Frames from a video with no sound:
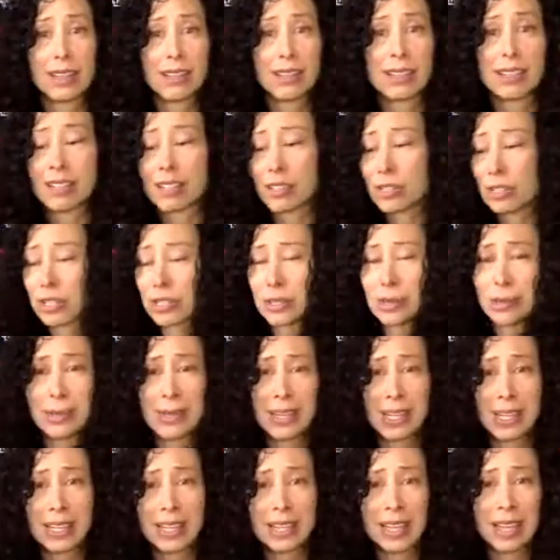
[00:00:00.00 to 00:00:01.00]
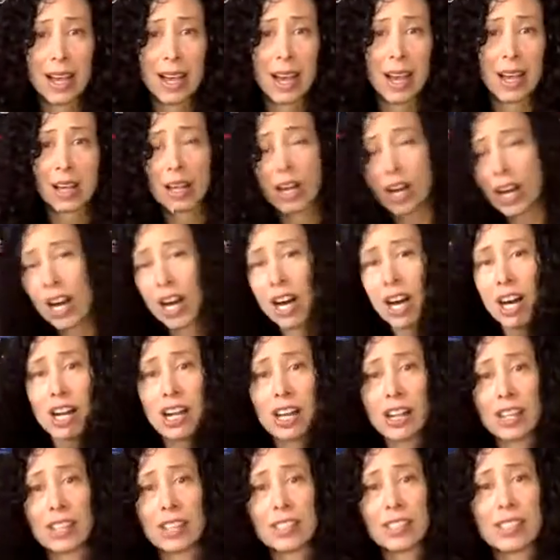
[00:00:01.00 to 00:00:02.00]
social media,
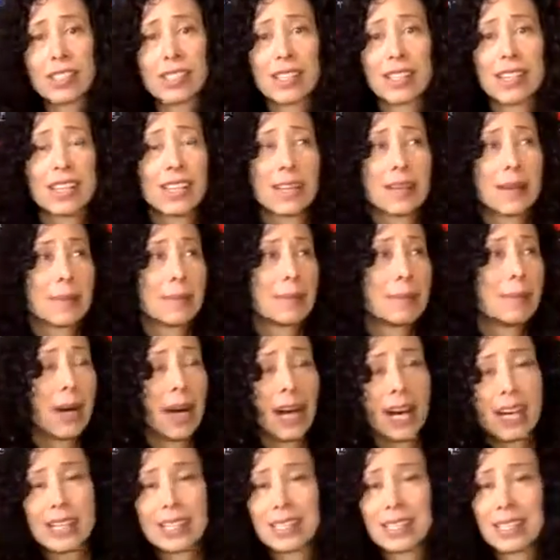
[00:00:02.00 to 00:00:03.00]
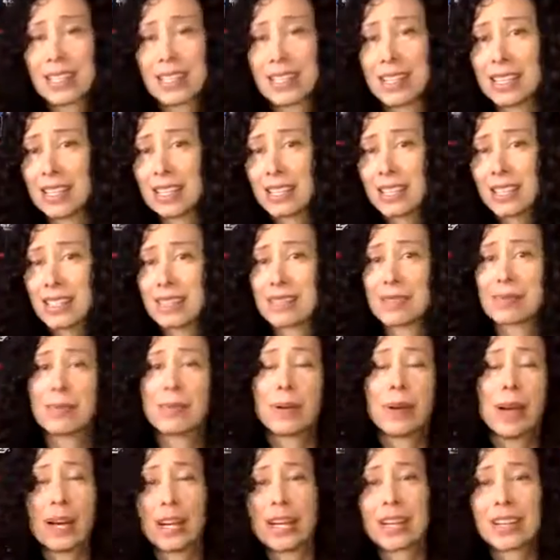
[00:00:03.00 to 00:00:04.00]
calls, bosses,
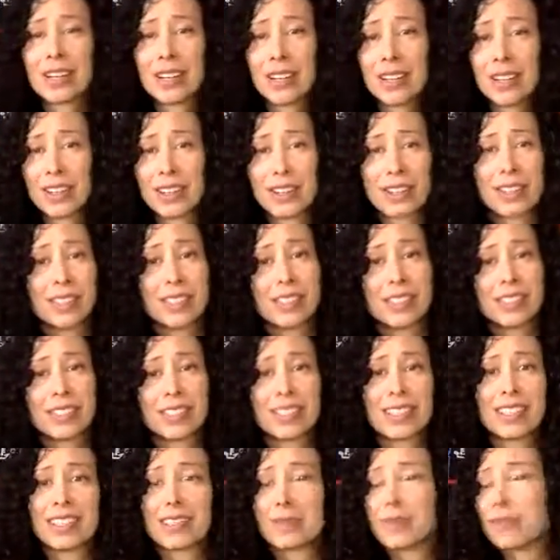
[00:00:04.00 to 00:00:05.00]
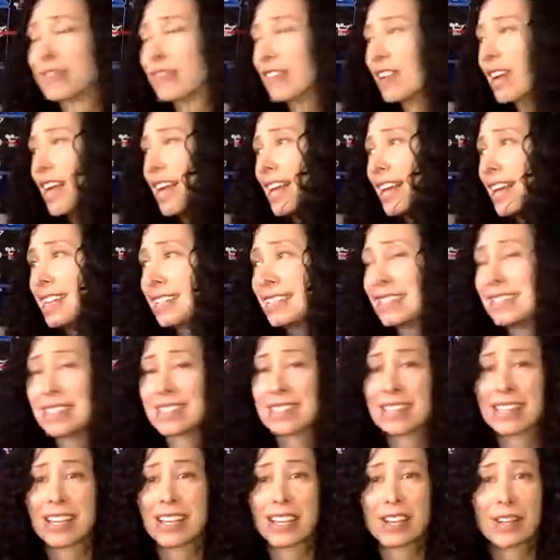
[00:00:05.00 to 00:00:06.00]
partners, friends,
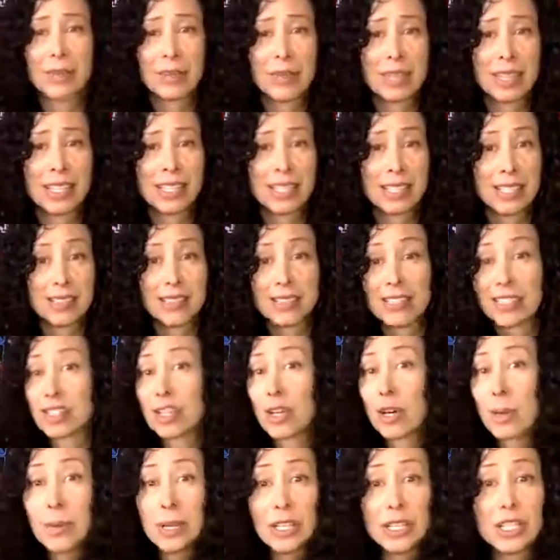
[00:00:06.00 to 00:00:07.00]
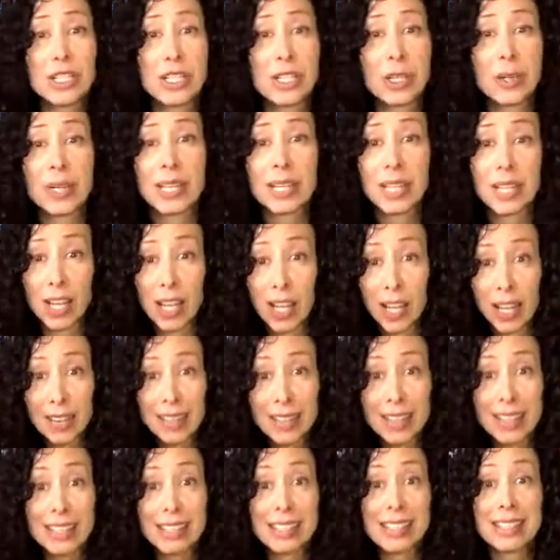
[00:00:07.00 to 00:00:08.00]
relatives, so much going on
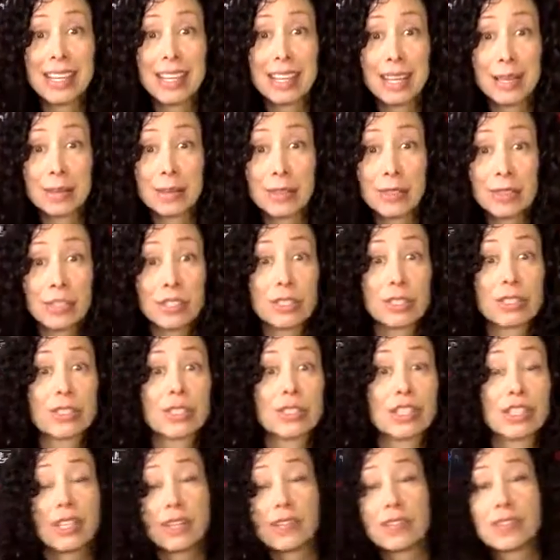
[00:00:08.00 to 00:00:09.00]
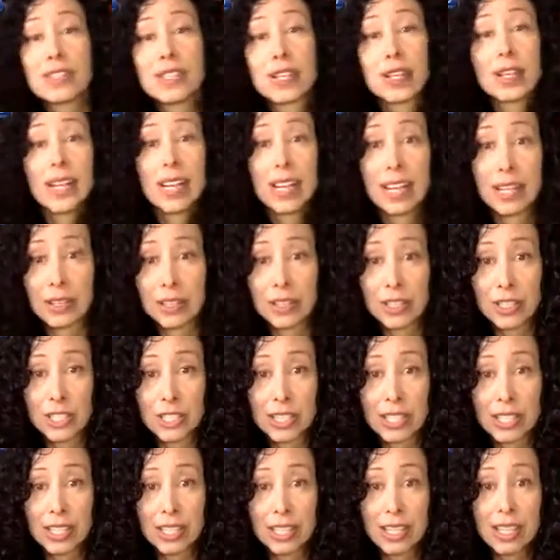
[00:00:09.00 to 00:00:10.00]
that's able to shift our
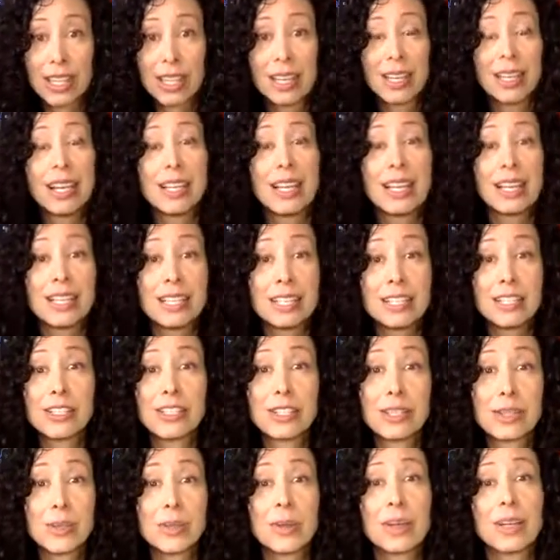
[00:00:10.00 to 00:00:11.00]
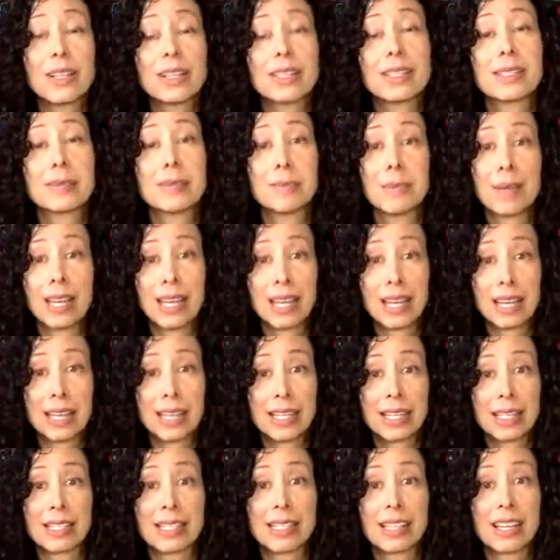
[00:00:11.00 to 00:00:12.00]
energy into a
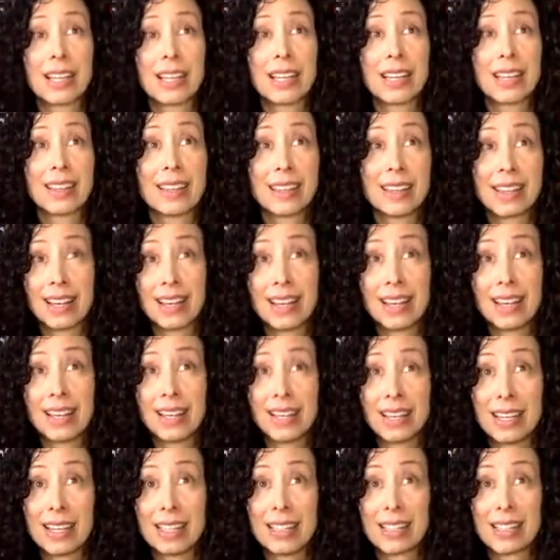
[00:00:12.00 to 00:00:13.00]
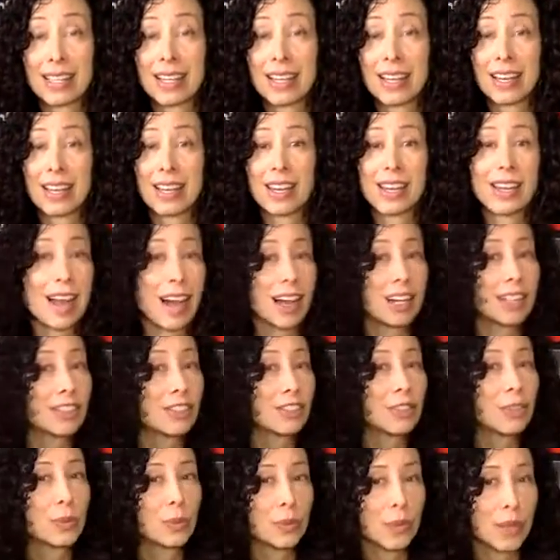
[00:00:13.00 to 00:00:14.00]
space that is not
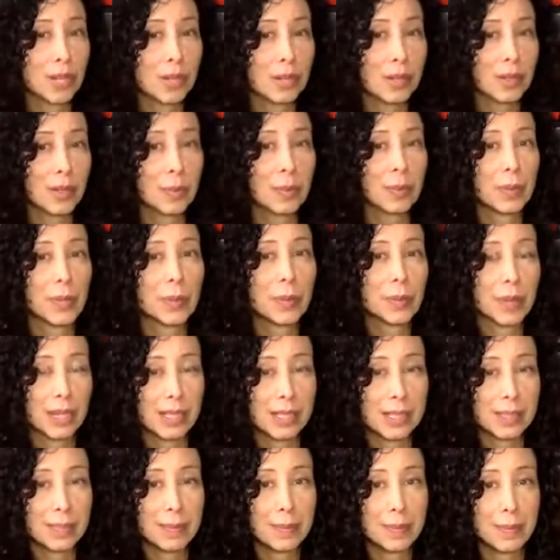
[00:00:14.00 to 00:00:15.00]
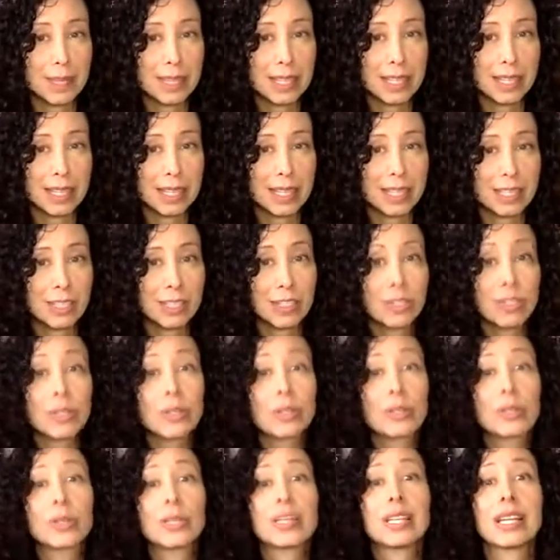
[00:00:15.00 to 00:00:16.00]
the one that we want to be in to
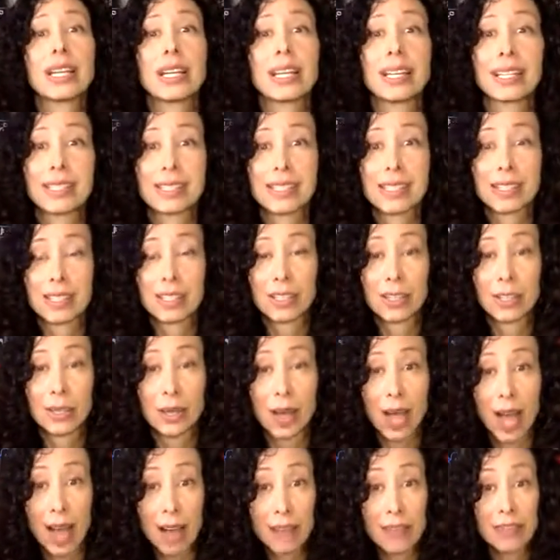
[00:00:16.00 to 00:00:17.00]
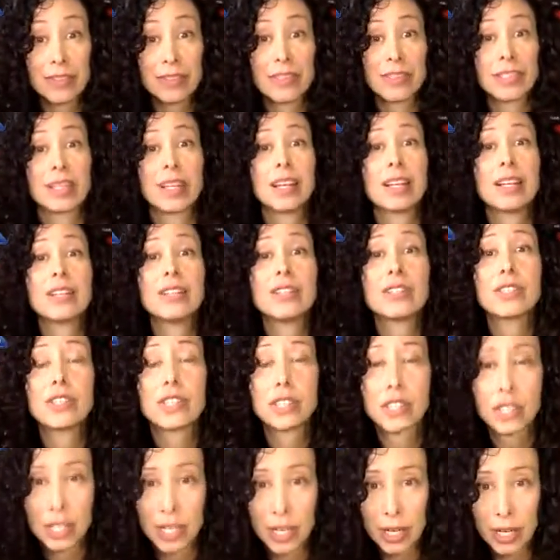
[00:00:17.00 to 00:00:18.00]
create, craft, and
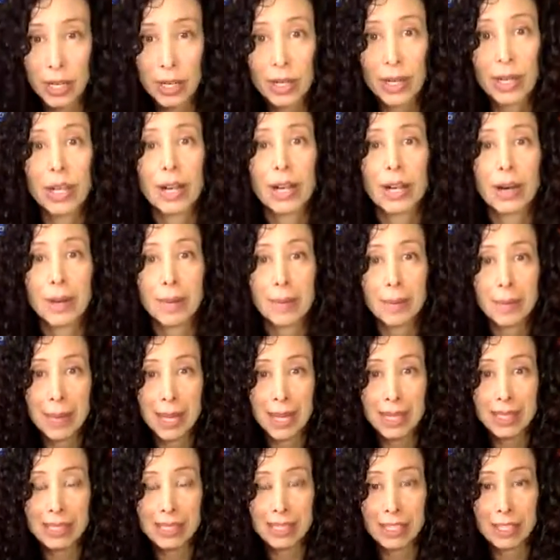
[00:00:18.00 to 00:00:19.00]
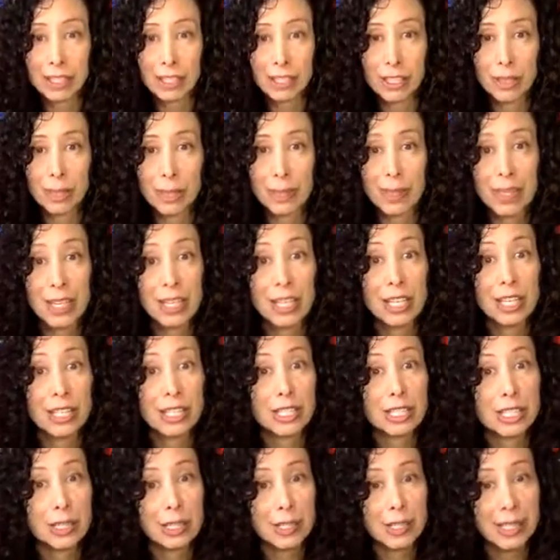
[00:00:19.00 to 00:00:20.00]
share our message.
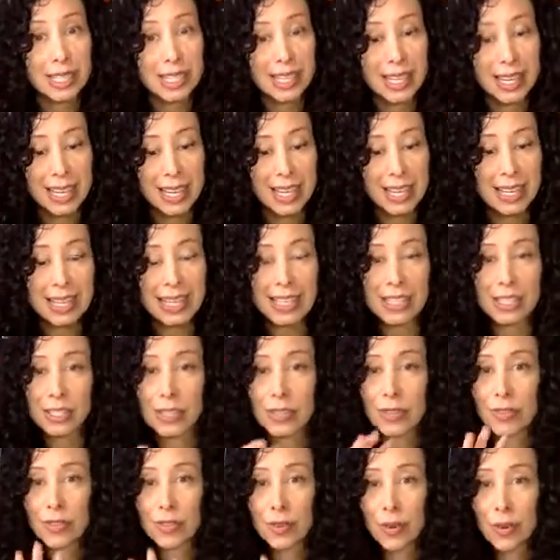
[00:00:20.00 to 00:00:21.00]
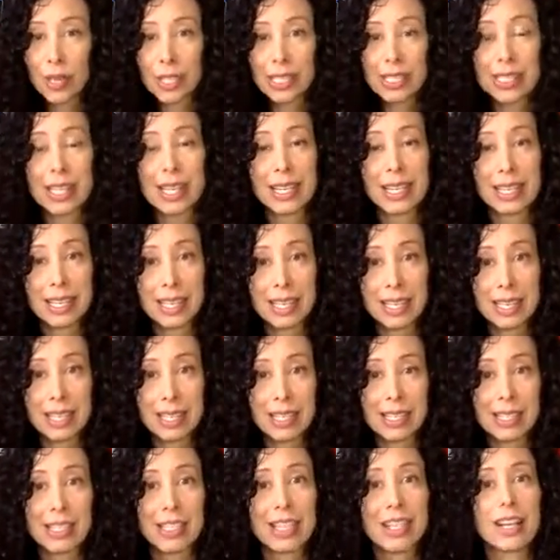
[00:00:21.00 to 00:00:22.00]
So today, these four
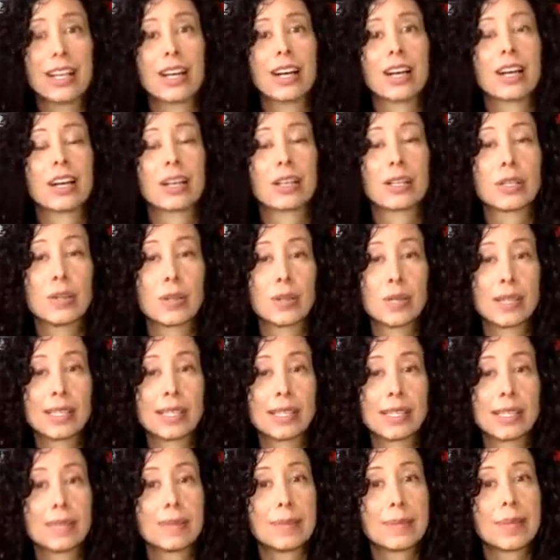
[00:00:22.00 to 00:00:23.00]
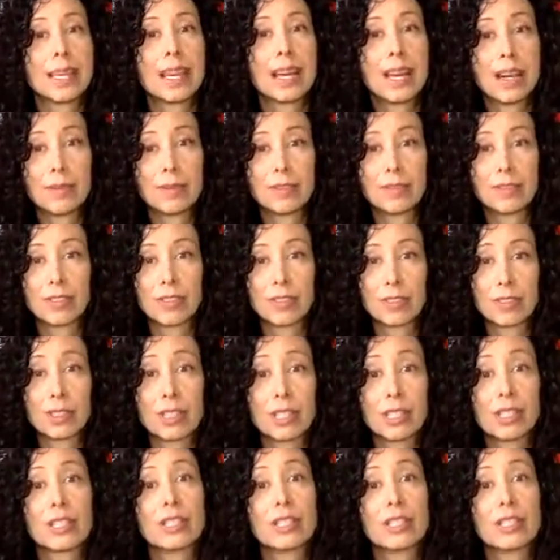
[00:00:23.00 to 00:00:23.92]
techniques are going to be helpful